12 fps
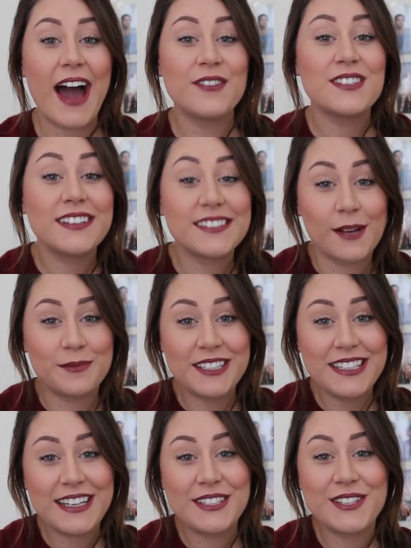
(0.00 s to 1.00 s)
I was
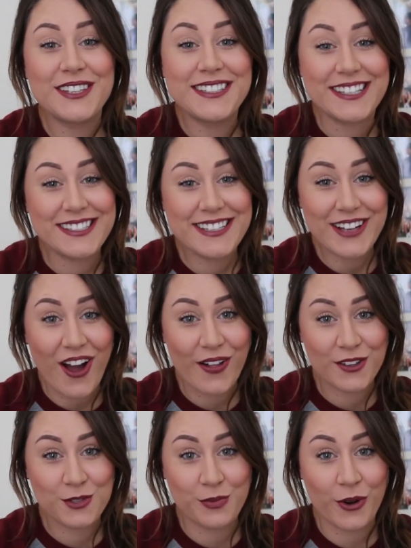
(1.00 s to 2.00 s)
accepted into the Disney
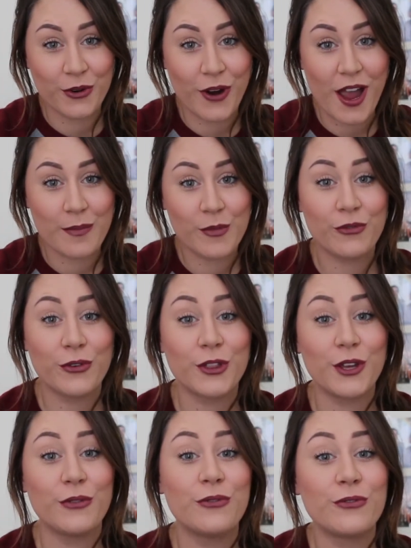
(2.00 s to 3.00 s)
College program for
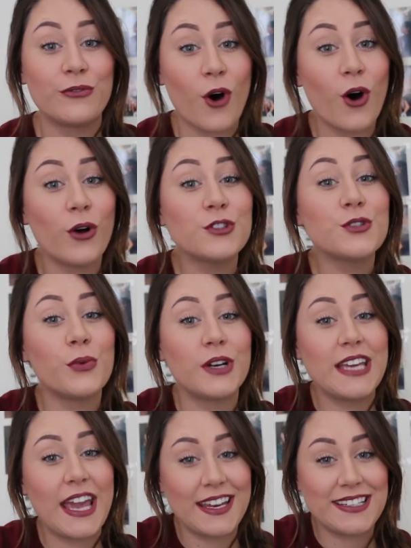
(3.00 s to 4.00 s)
the fall
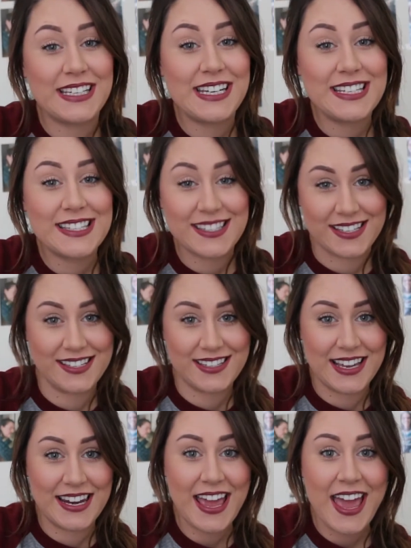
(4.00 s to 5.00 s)
2018
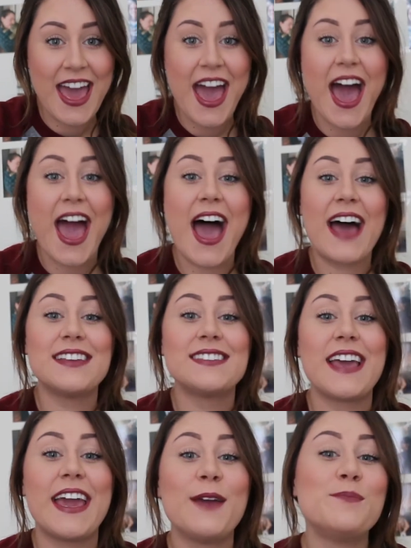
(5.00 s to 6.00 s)
season
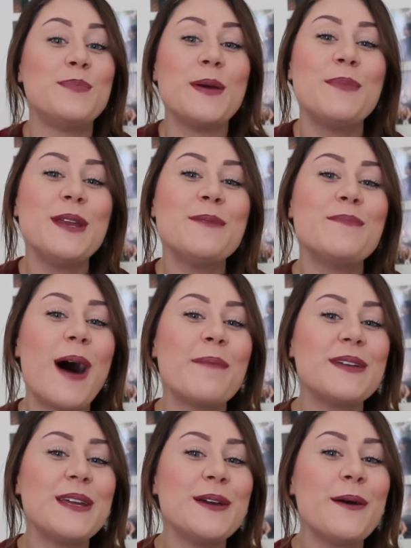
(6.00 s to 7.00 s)
as a Bibbidi
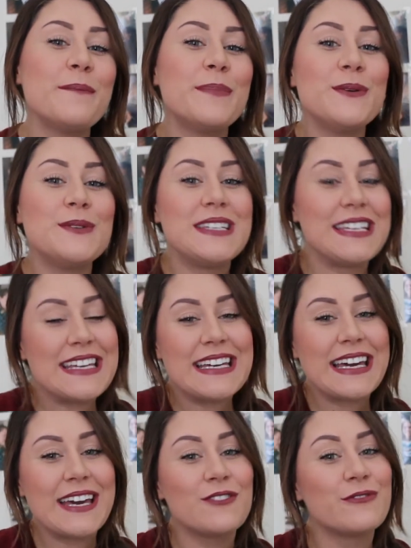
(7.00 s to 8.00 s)
Bobbidi
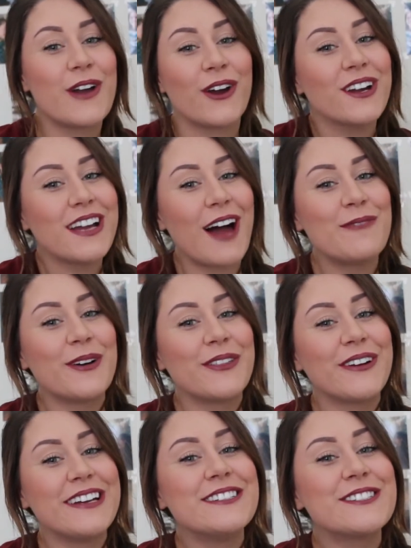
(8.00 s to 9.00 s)
Boutique Fairy
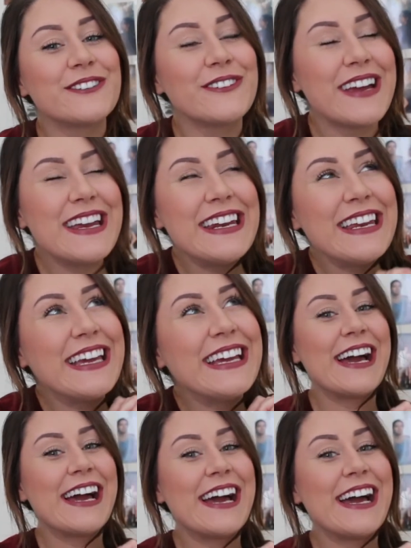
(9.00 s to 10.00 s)
Godmother in Training.